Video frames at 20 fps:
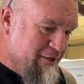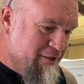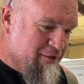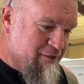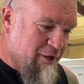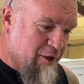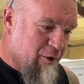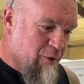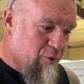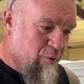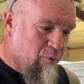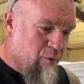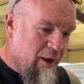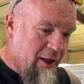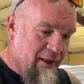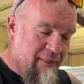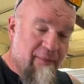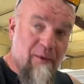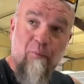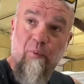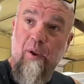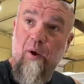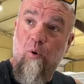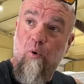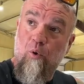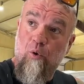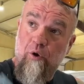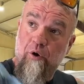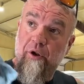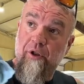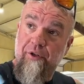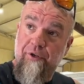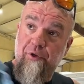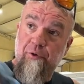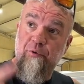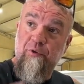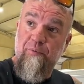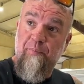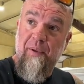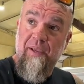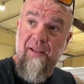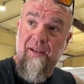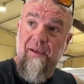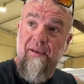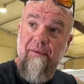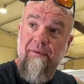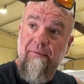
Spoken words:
And then we ordered a 2-speed.